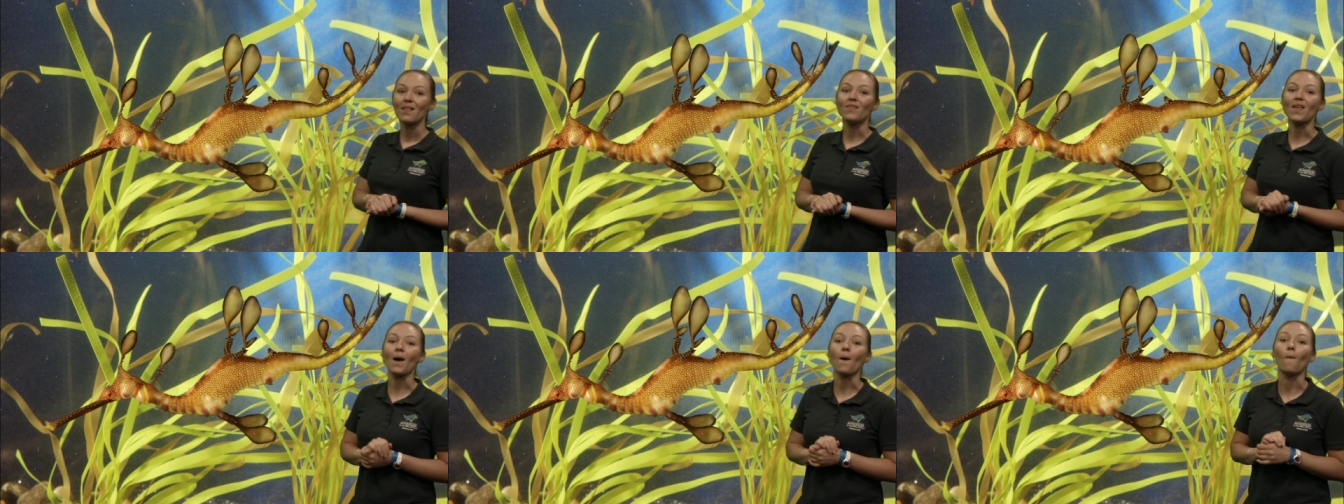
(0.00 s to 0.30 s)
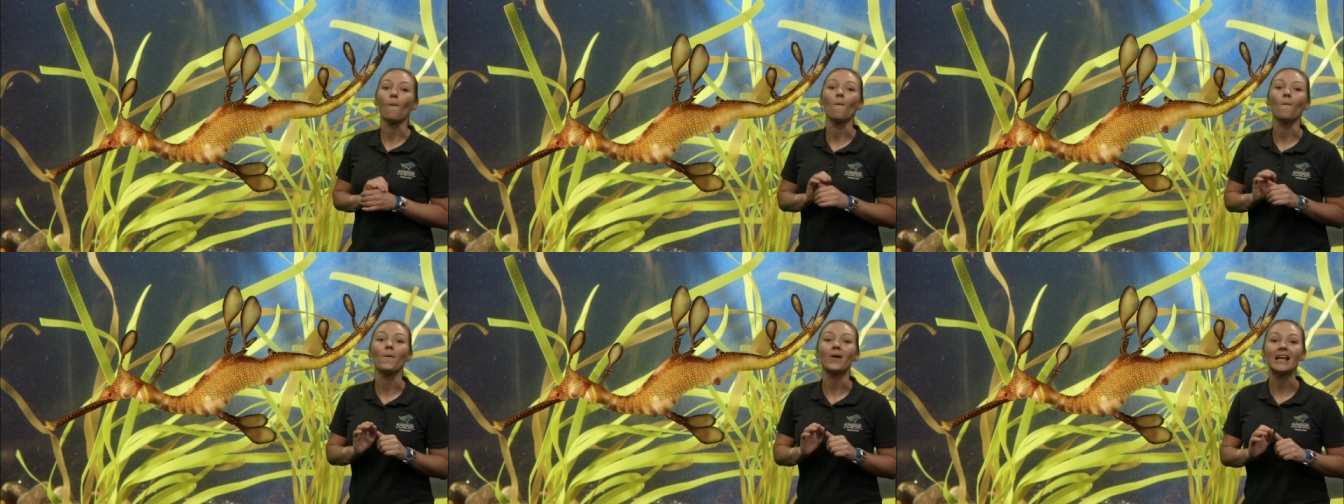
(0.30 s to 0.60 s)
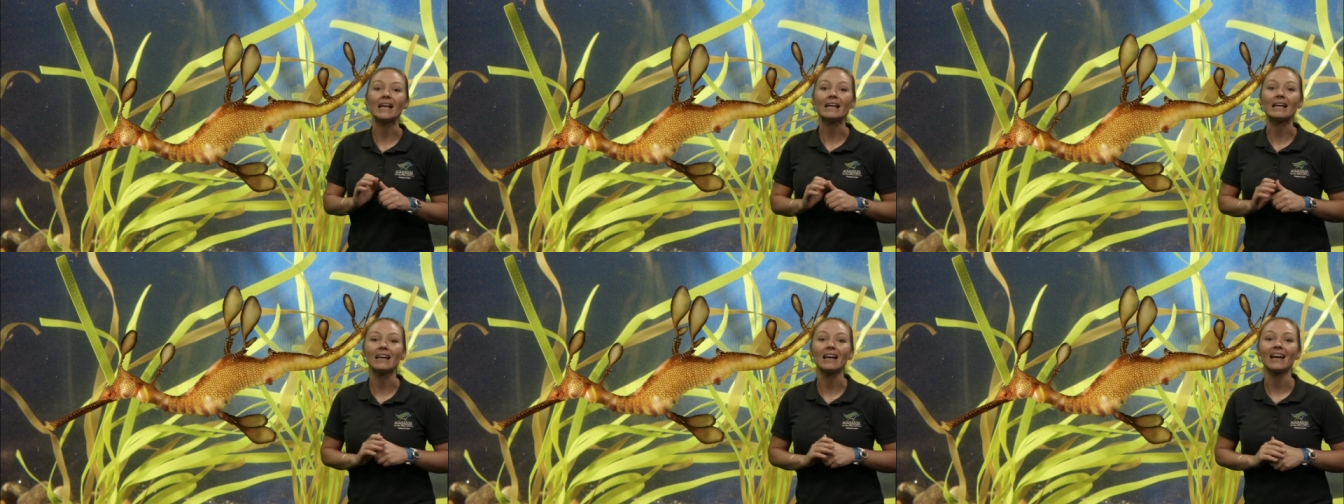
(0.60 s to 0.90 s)
that
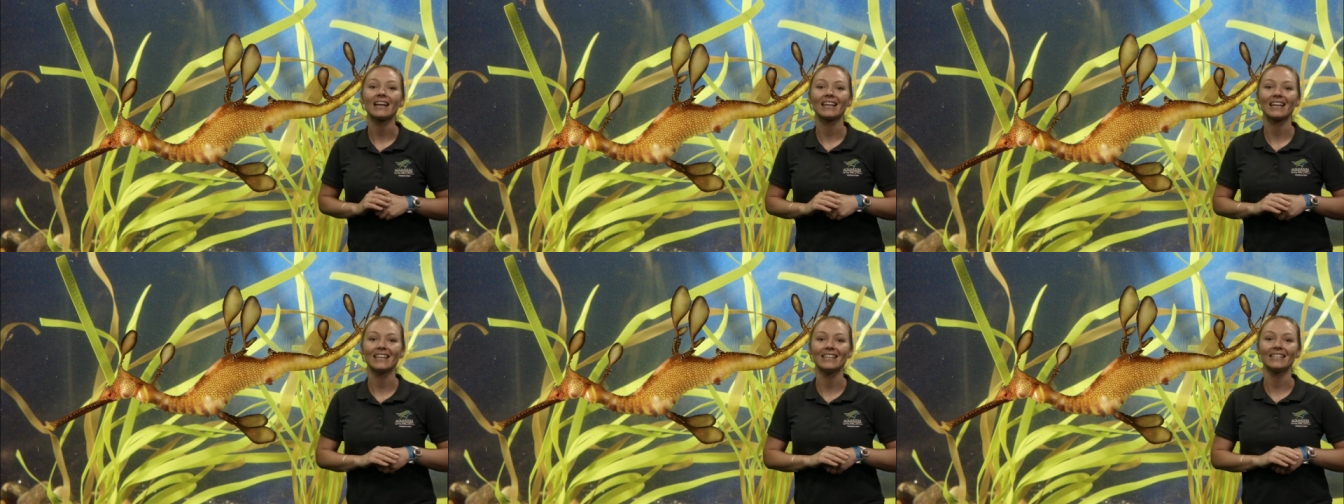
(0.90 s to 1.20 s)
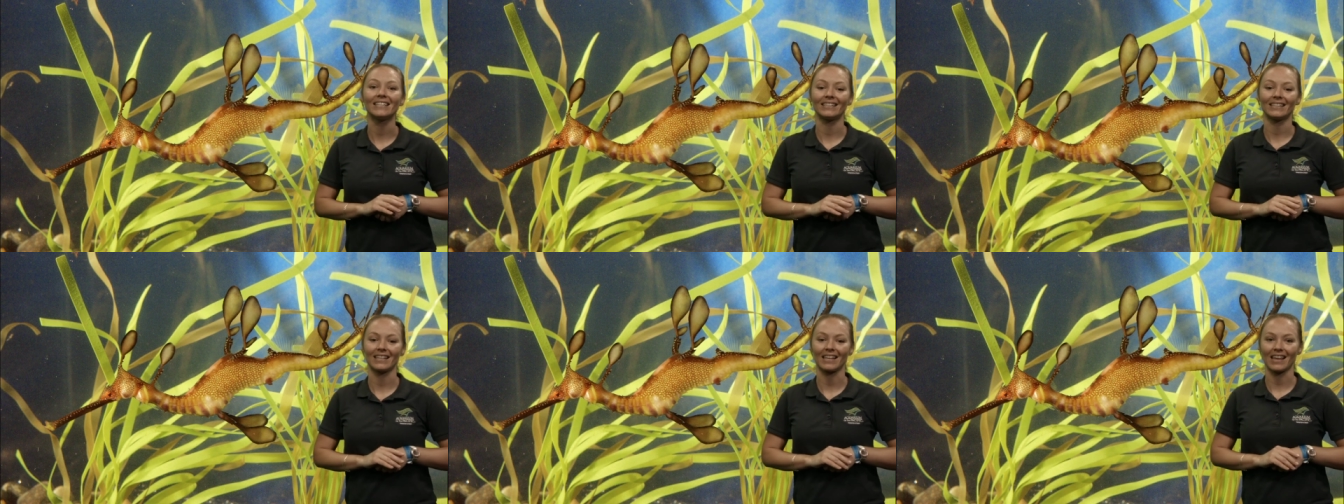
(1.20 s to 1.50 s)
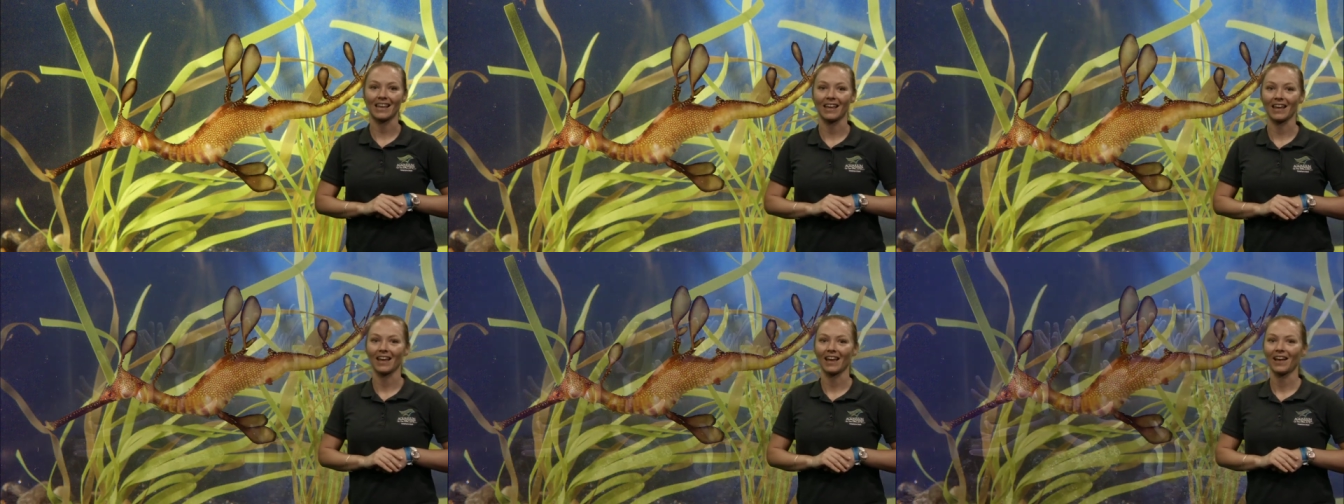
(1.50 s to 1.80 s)
we can
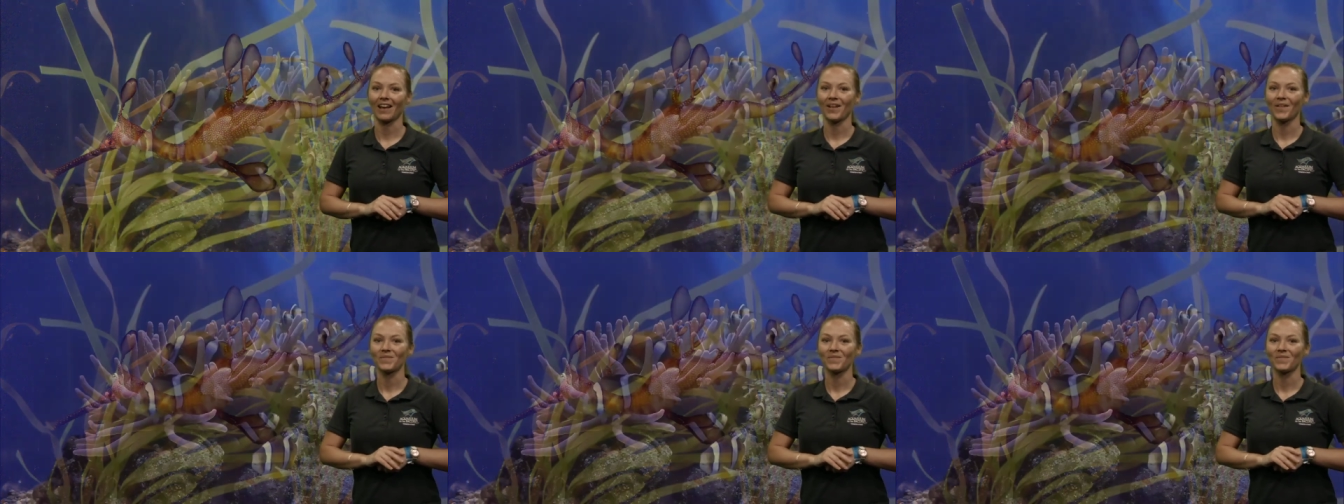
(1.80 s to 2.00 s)
see